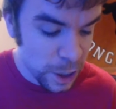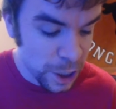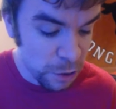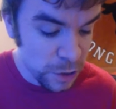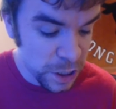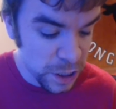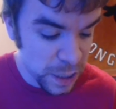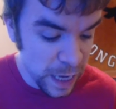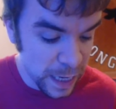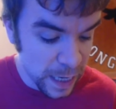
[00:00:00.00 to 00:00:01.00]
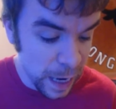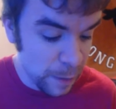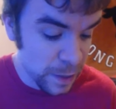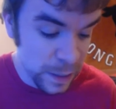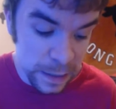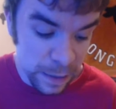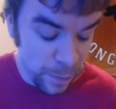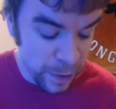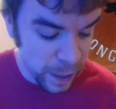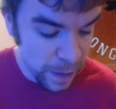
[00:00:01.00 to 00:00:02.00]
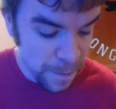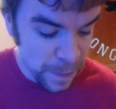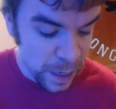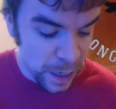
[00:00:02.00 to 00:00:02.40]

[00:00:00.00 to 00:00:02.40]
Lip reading: Ghosts and Goblins, never played it.